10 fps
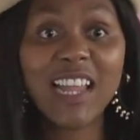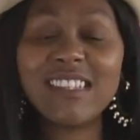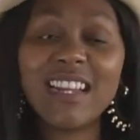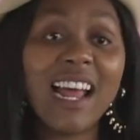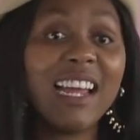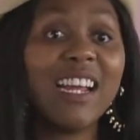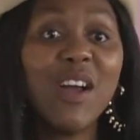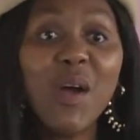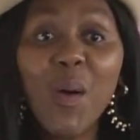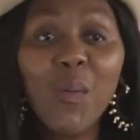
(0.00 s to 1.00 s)
that's
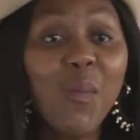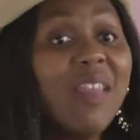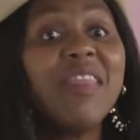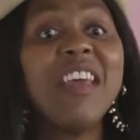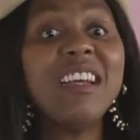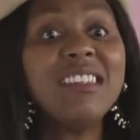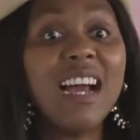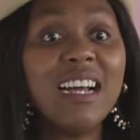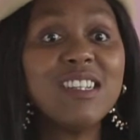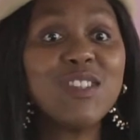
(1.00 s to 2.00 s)
like one thing
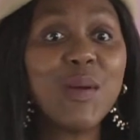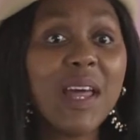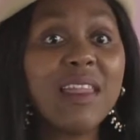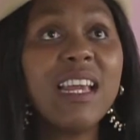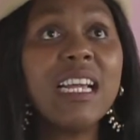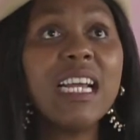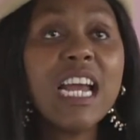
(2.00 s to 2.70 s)
done. So I think